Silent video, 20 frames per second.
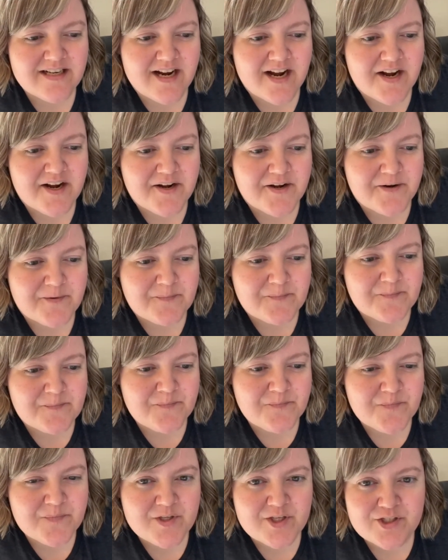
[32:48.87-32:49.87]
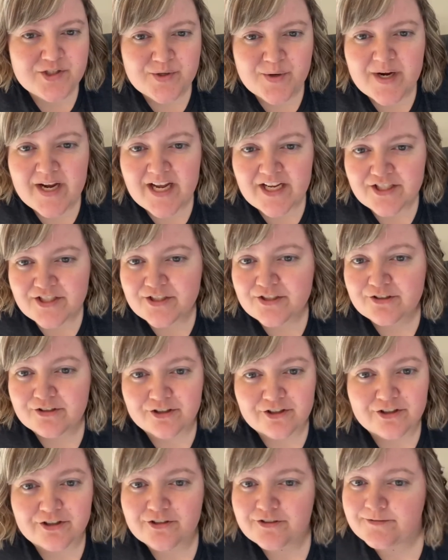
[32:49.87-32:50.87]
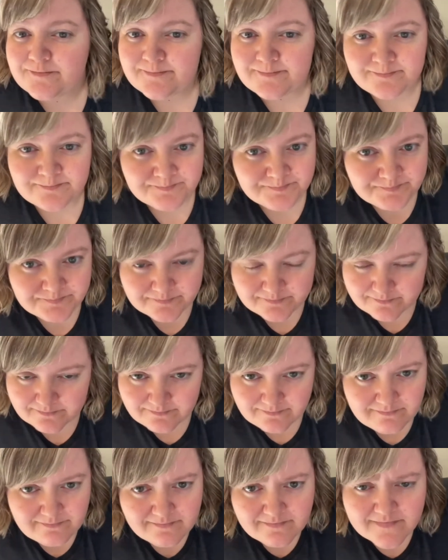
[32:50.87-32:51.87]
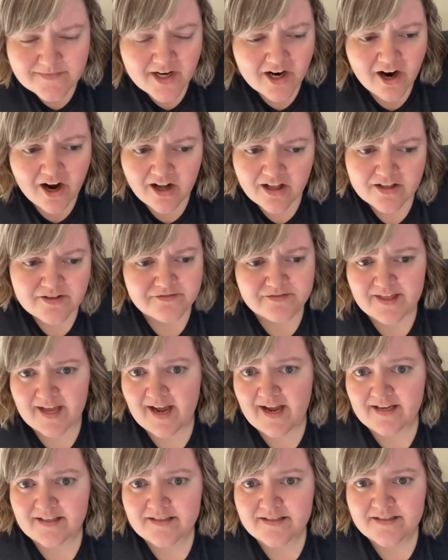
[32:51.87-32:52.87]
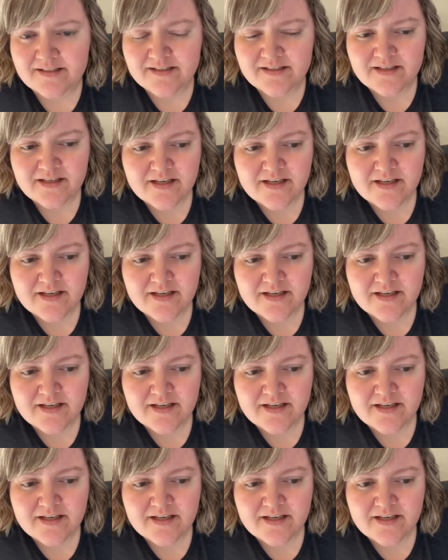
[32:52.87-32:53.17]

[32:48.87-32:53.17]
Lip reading: So I had to learn all of that.